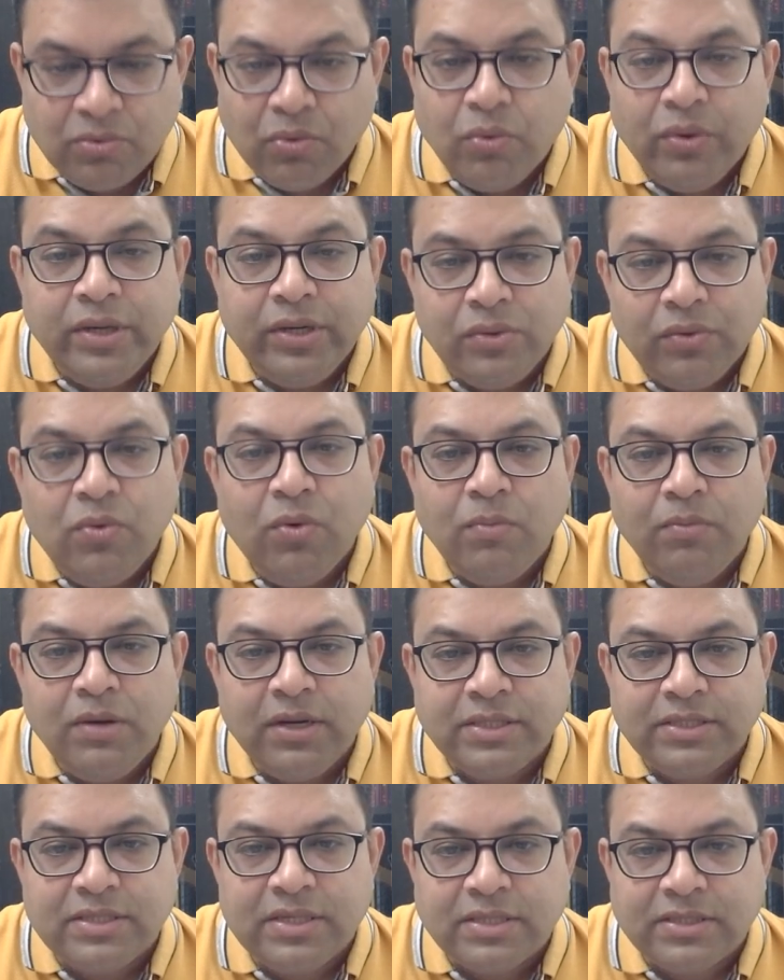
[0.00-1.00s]
go into
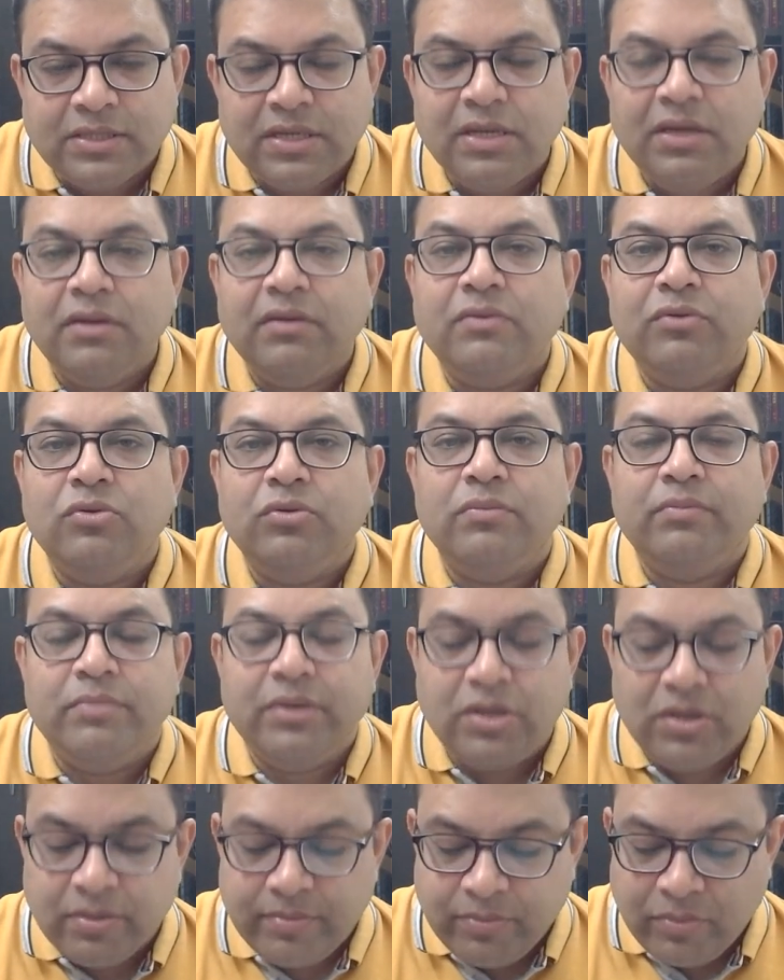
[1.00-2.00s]
homelessness,
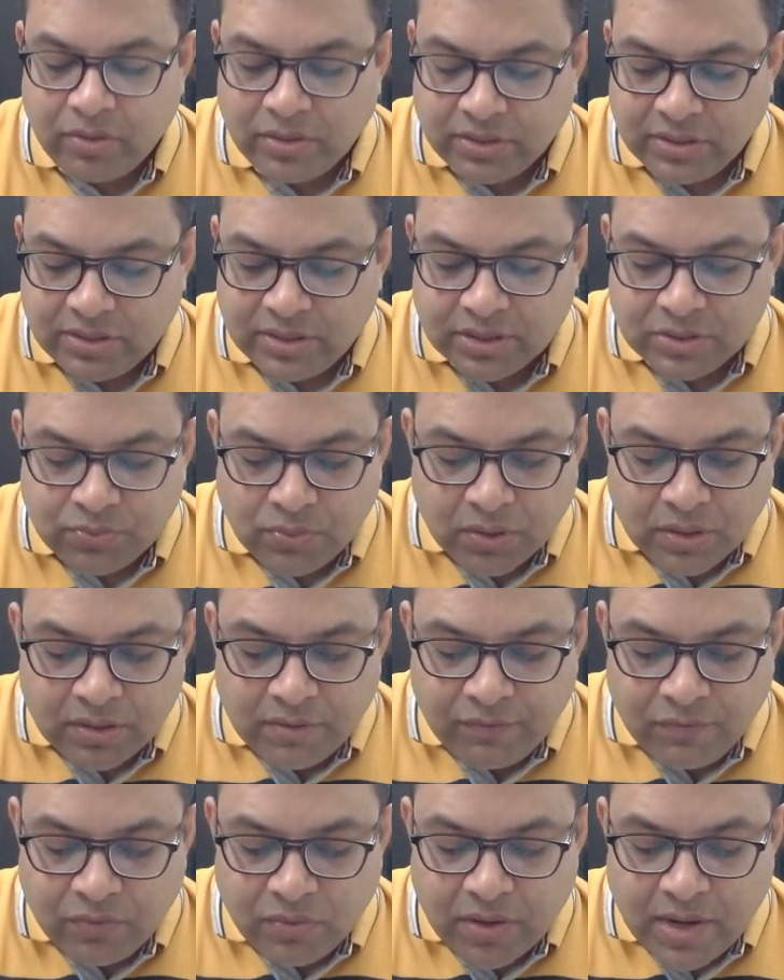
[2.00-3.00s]
become monastics. What are
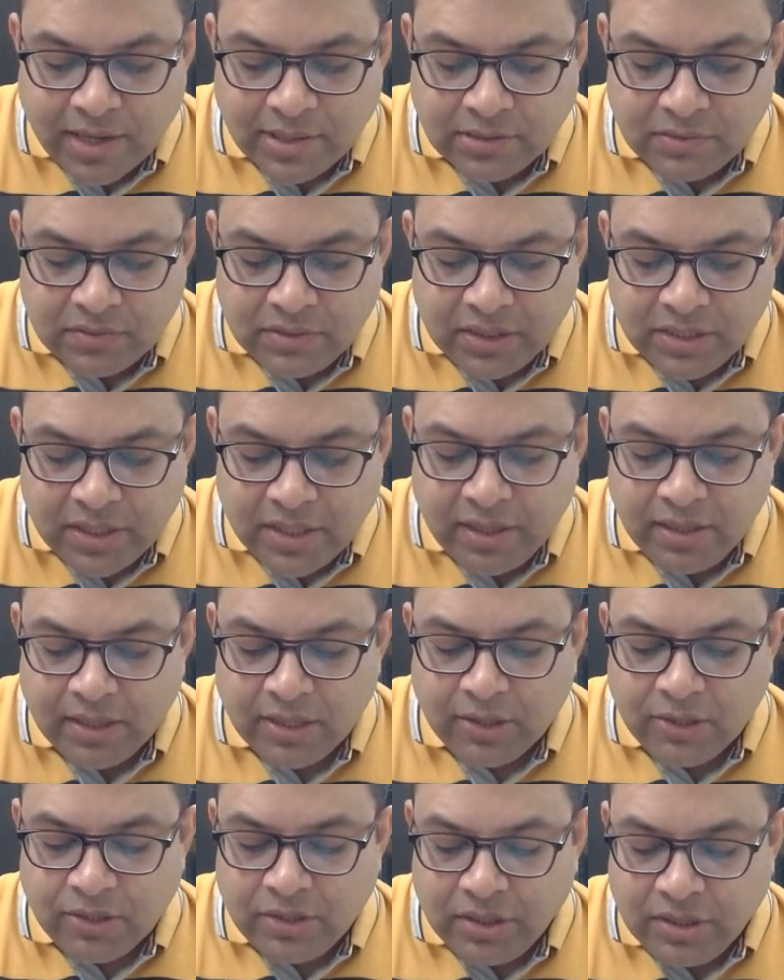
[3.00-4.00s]
the four kinds of decay?
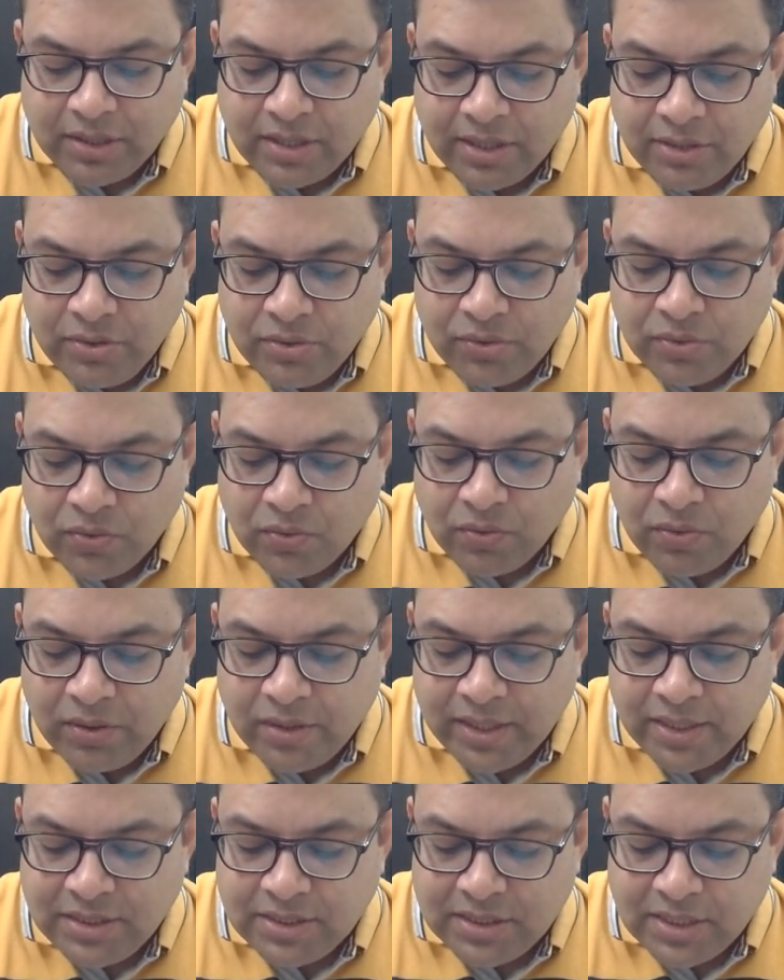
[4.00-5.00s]
Decay due to
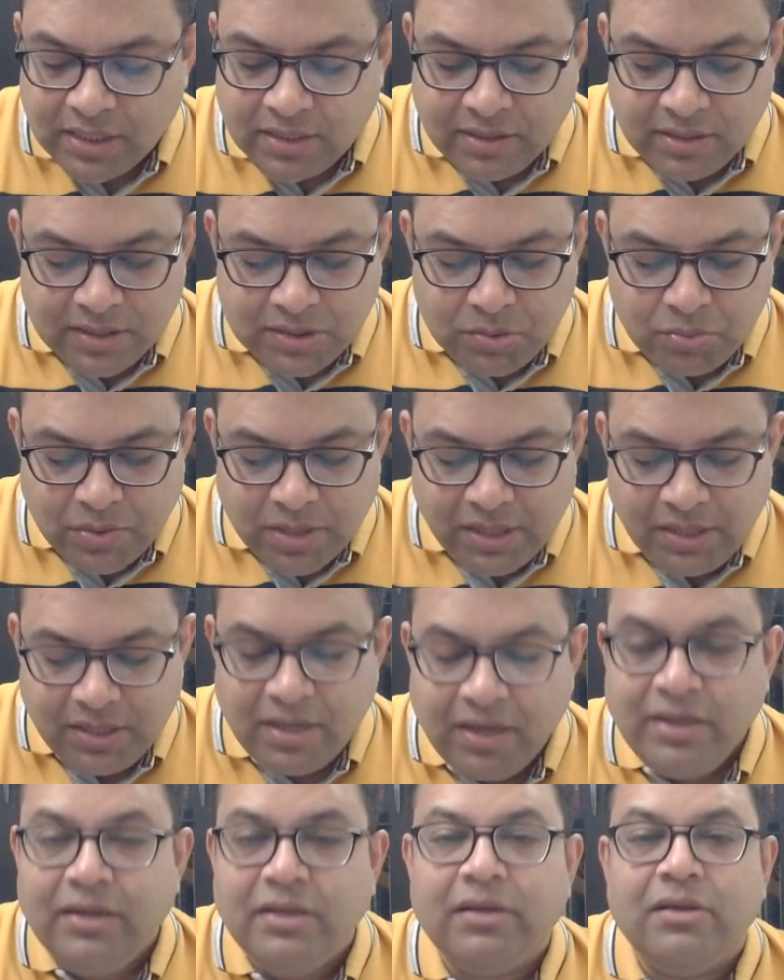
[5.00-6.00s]
old age, sickness, wealth,
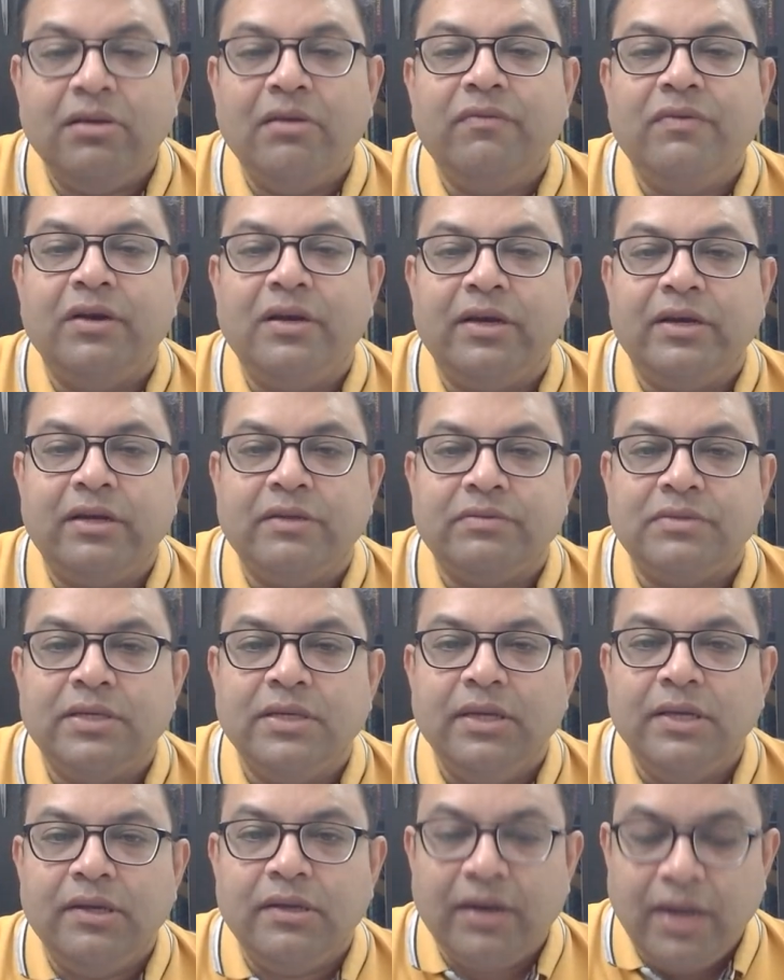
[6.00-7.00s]
and decay of relatives.
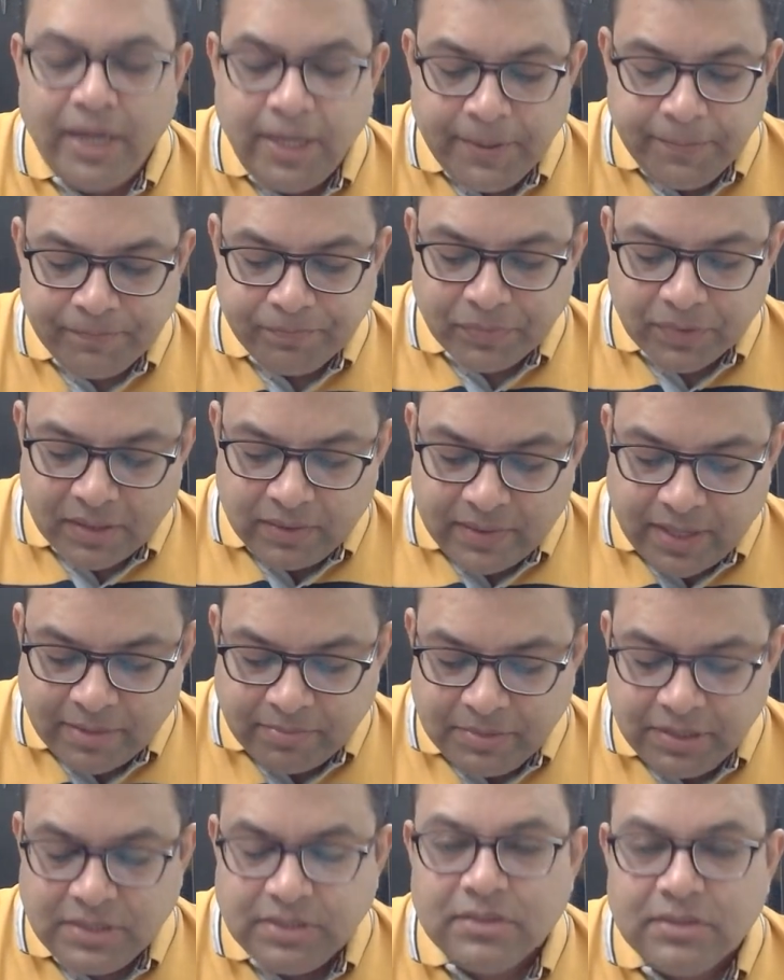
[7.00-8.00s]
Right?
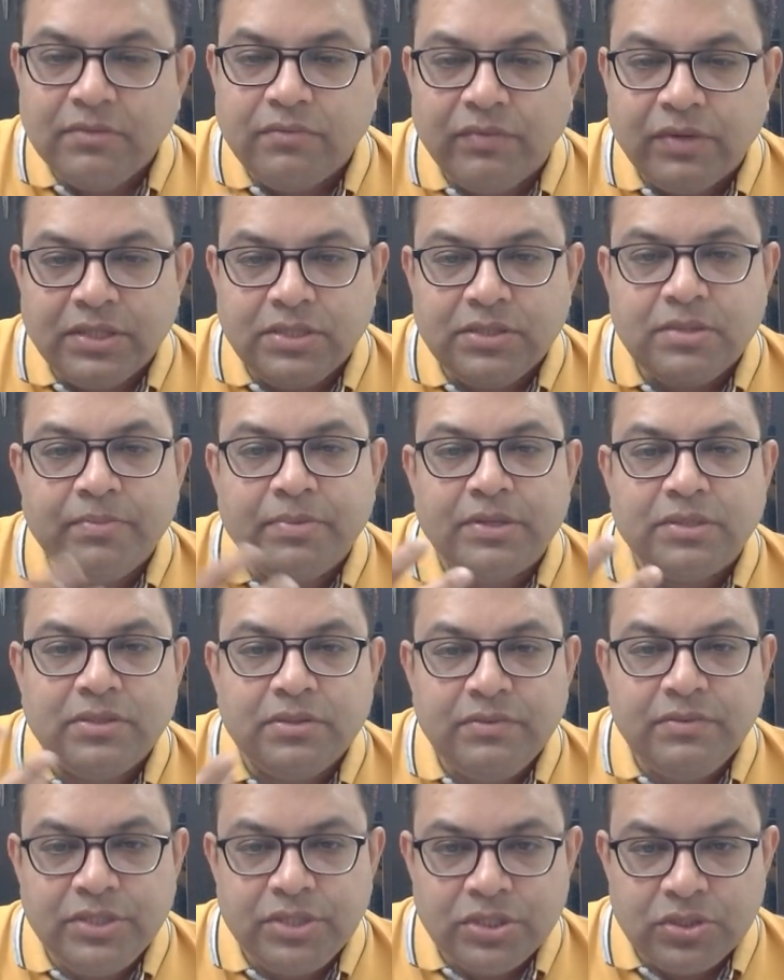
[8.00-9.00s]
That means once the
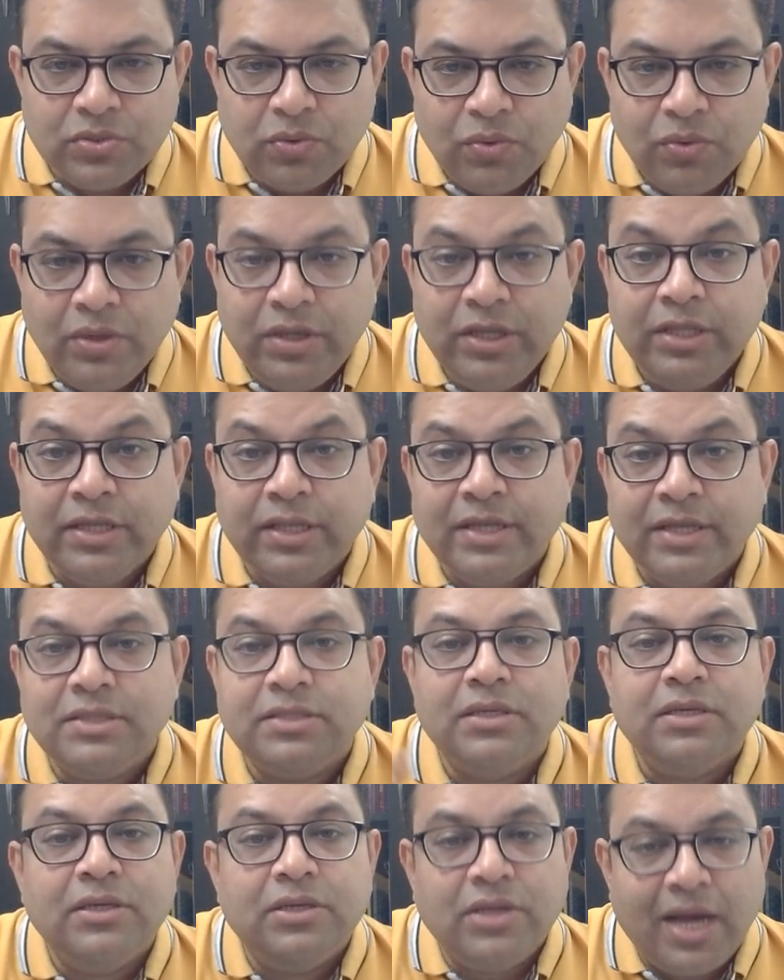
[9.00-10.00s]
person reaches old, he
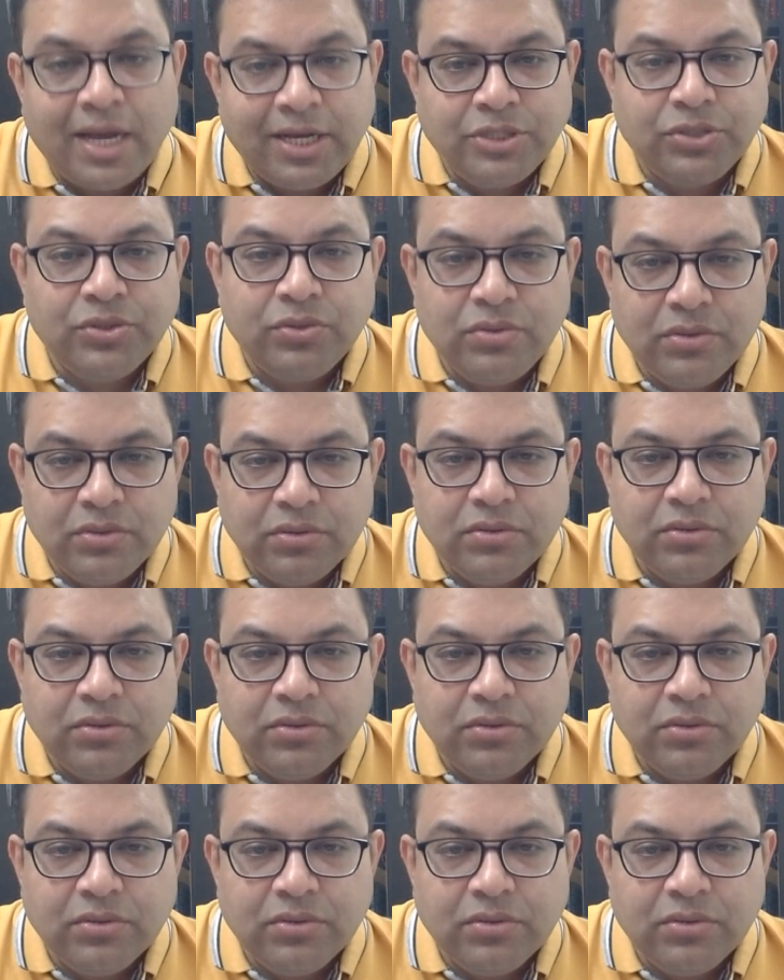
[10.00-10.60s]
thinks I should